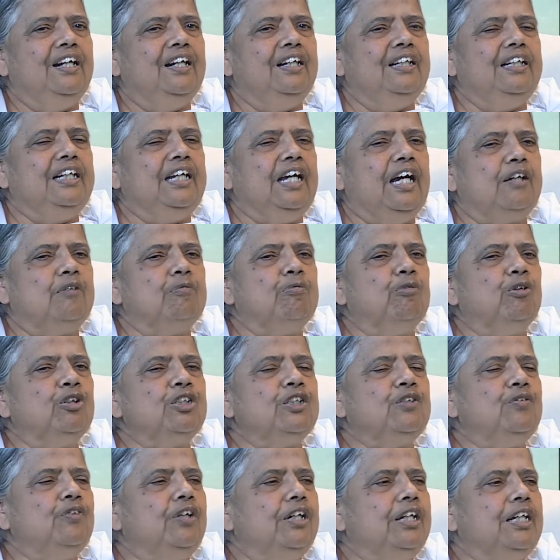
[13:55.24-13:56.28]
the
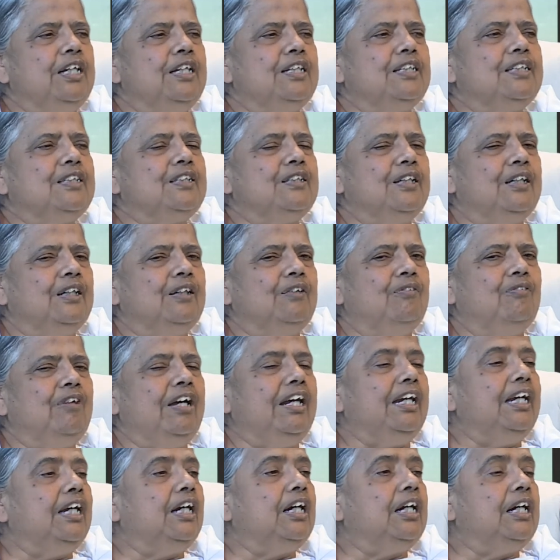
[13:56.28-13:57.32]
atmosphere is
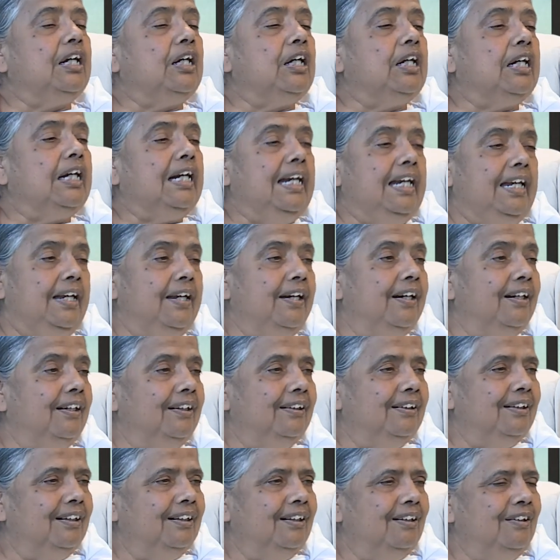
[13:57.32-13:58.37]
very clear,
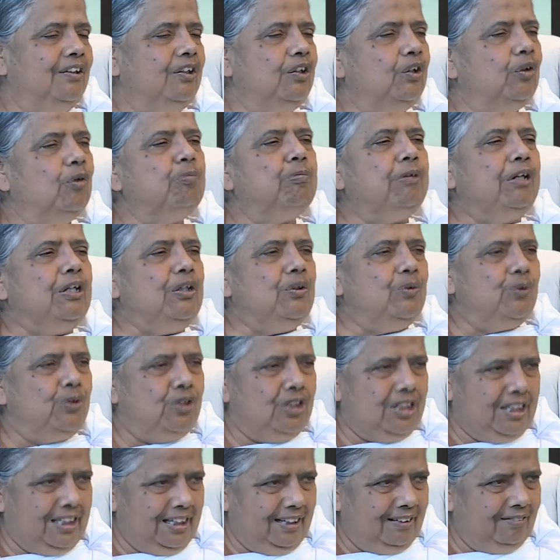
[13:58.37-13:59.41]
no
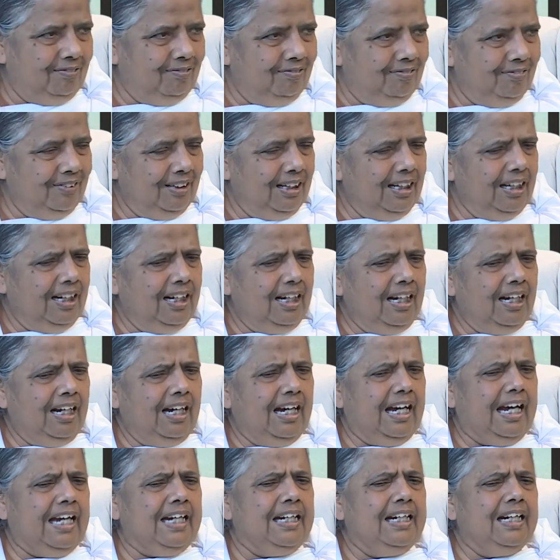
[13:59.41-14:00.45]
pollution,
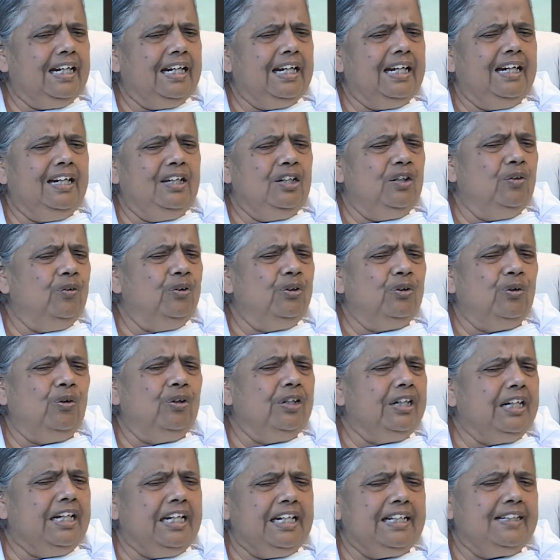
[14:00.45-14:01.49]
and you
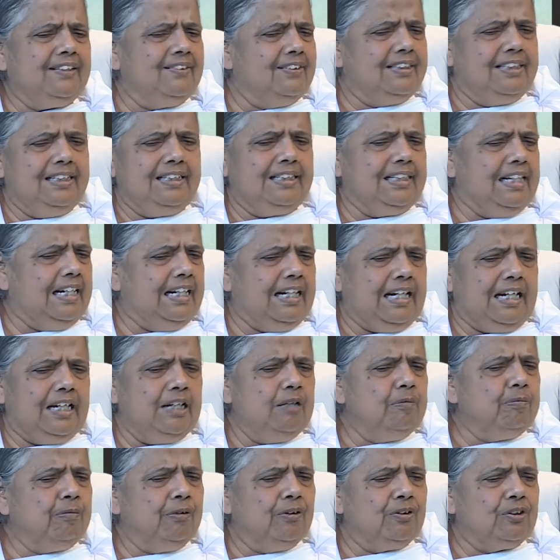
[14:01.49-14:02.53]
don't need to sit in
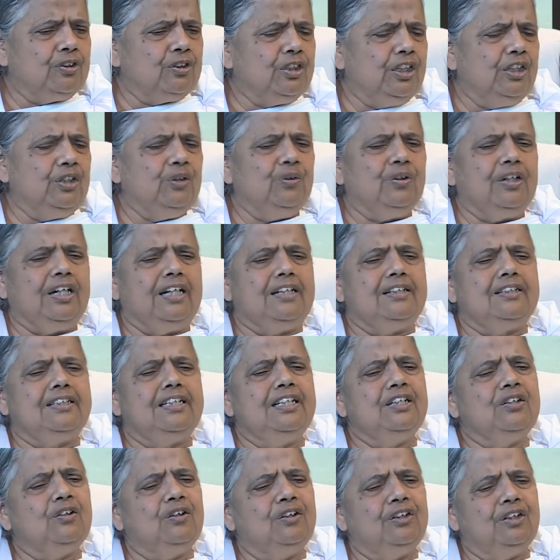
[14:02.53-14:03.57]
any posture. You can
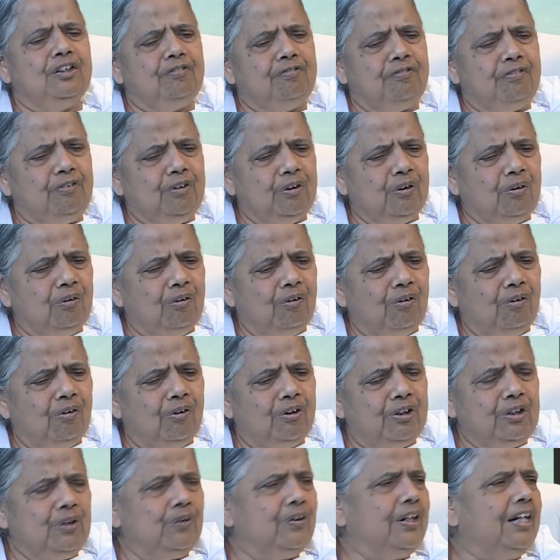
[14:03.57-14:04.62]
sit on the floor, you